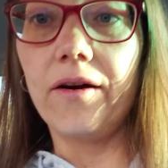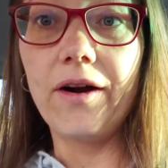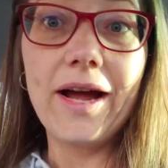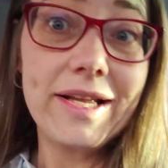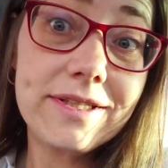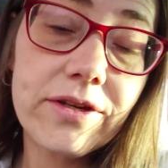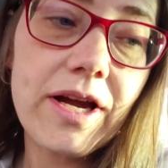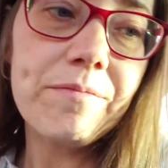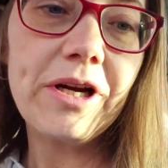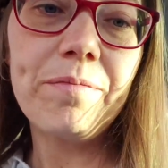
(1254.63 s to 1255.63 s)
right, so I
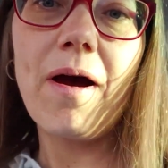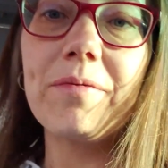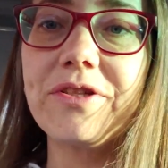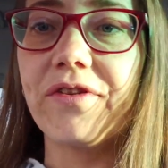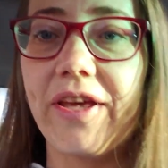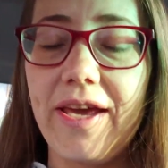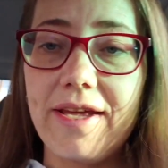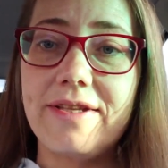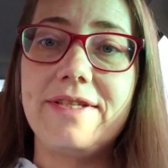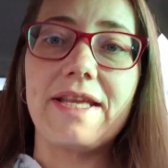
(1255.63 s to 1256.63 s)
got Mary Poppins for the
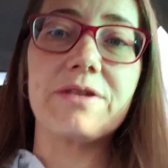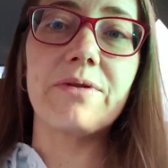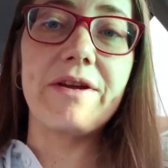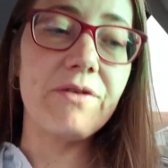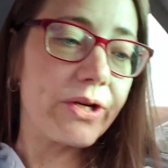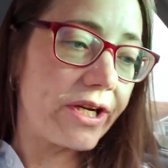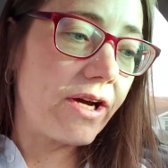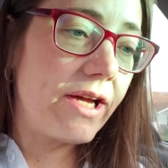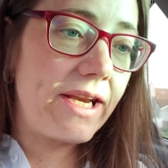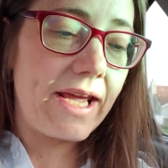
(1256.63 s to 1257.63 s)
kids. That's what they voted
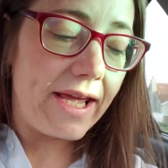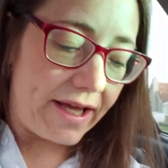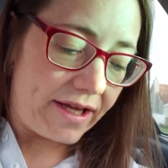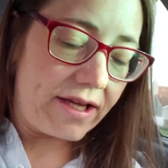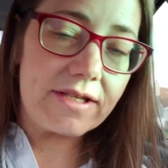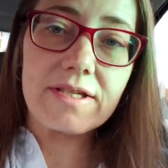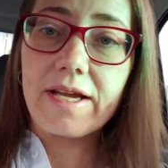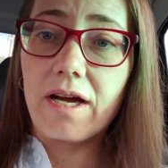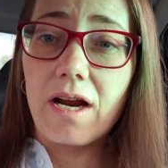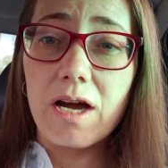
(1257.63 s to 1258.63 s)
on. And
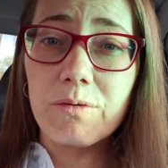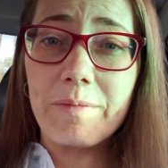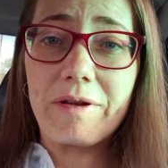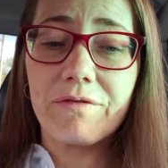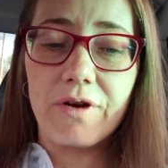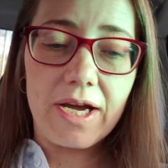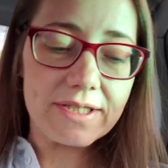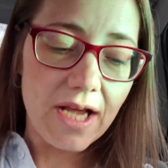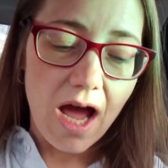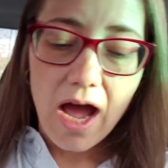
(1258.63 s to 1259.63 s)
I got Aquaman for
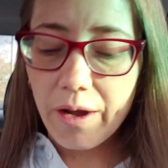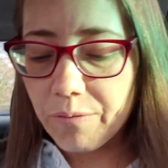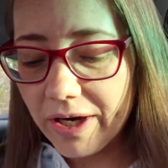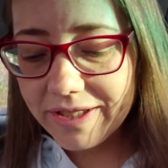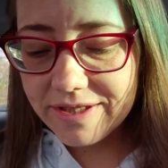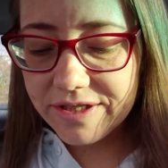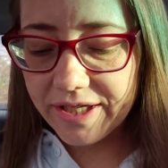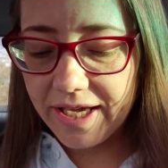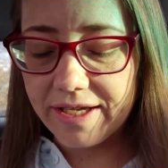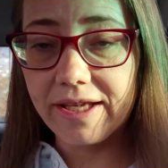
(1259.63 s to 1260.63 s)
us. I wanted to
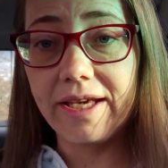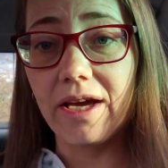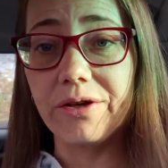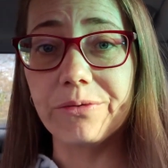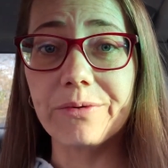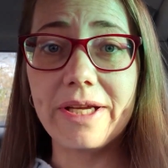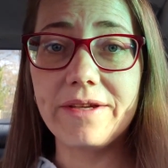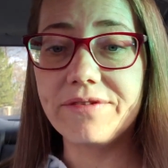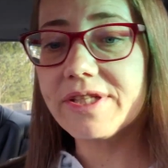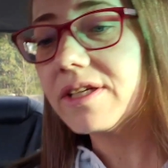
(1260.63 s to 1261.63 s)
get Keanu
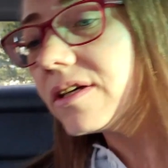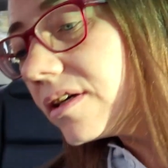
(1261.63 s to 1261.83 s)
Reeves.